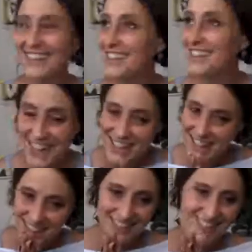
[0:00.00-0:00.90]
New
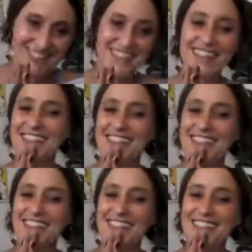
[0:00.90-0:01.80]
technology.
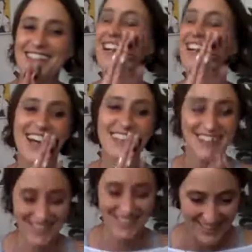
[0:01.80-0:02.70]
New
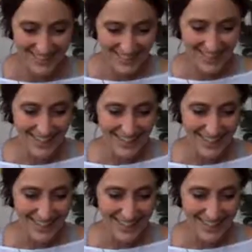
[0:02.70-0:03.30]
technology.